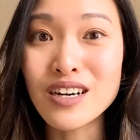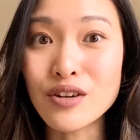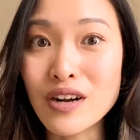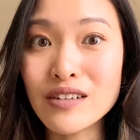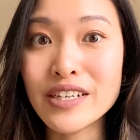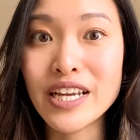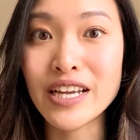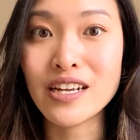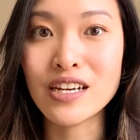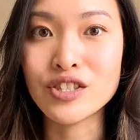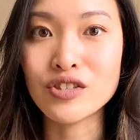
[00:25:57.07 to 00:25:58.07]
around
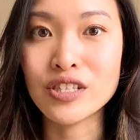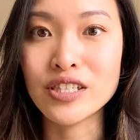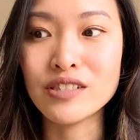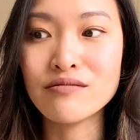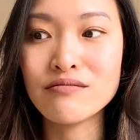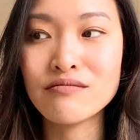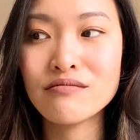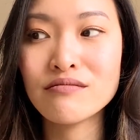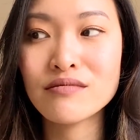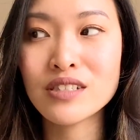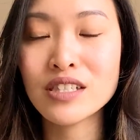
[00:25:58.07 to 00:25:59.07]
800,
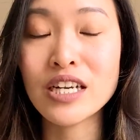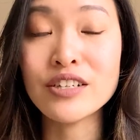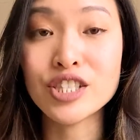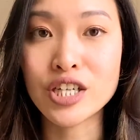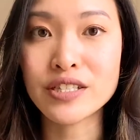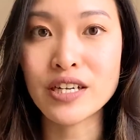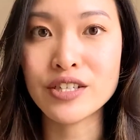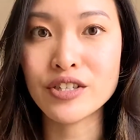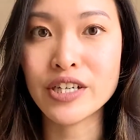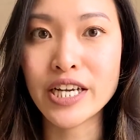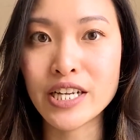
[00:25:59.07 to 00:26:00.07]
kind of just
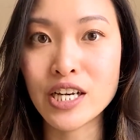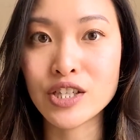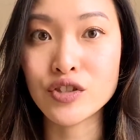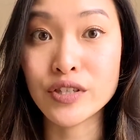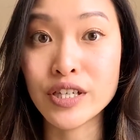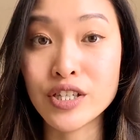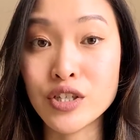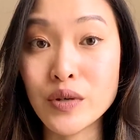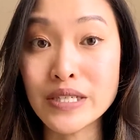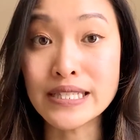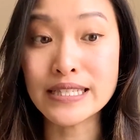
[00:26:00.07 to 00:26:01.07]
under 800
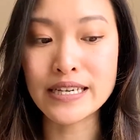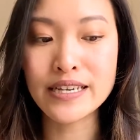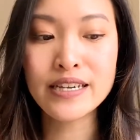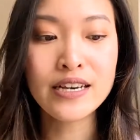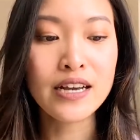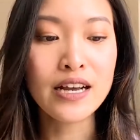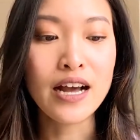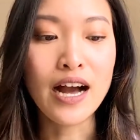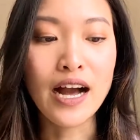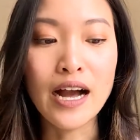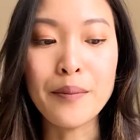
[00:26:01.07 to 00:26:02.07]
USD.
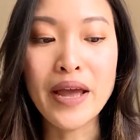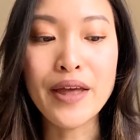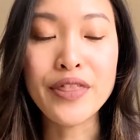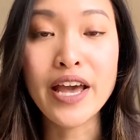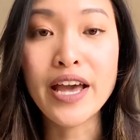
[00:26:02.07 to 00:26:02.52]
And